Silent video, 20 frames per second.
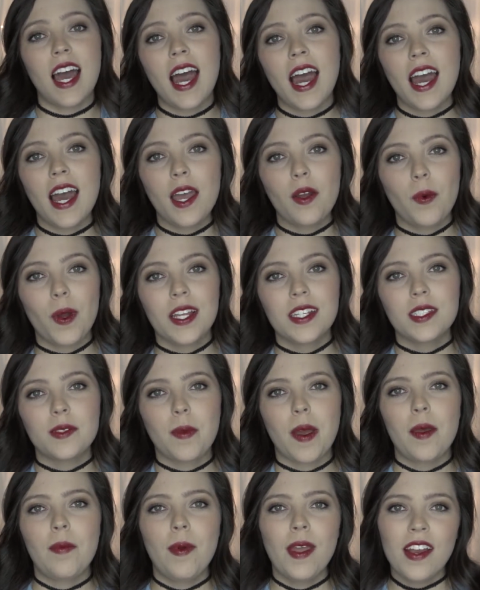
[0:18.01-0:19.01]
I went to
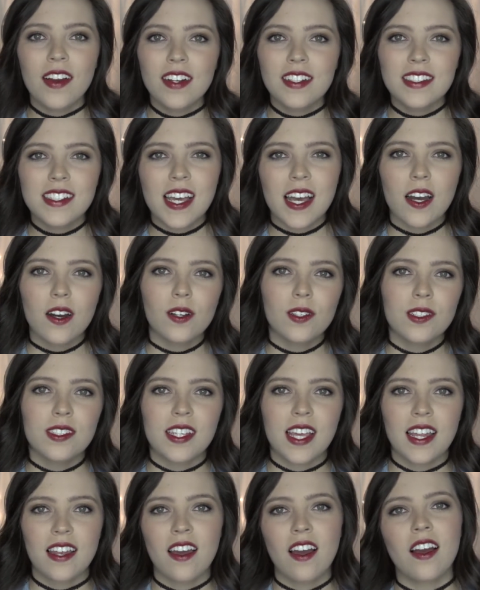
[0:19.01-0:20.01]
my parents' house
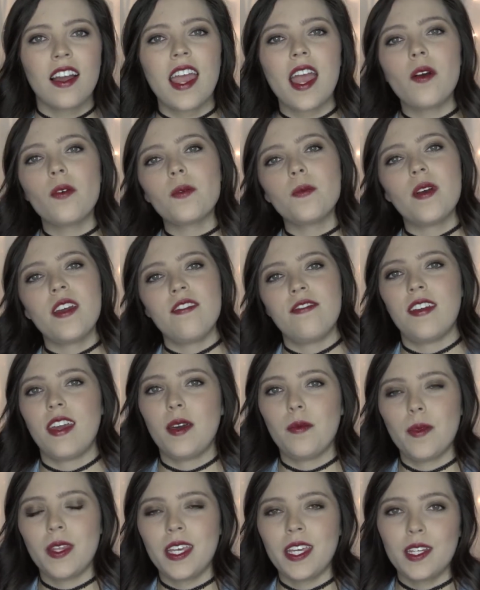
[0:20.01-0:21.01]
and hung out with my
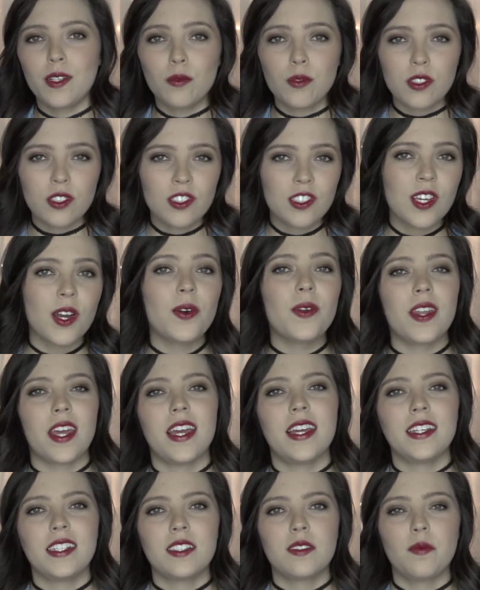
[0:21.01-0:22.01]
family and it was so
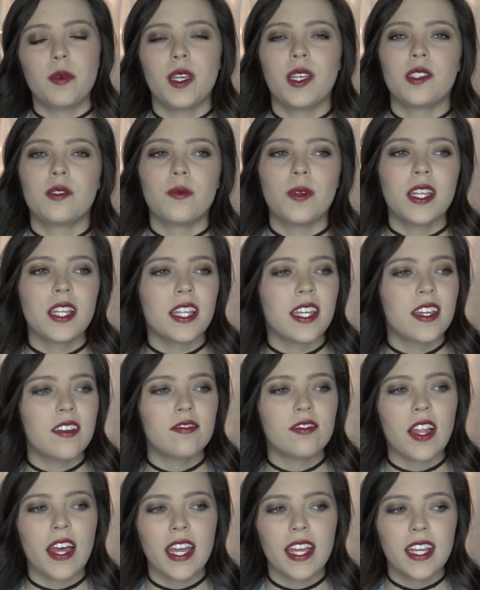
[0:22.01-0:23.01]
nice because we
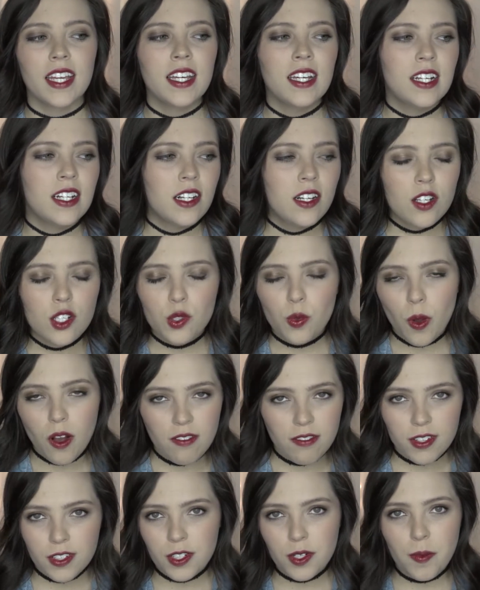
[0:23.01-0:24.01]
live like
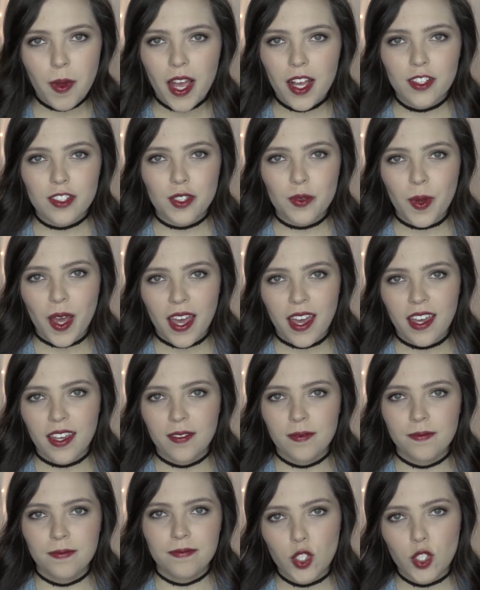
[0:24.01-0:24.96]
1,200 miles away.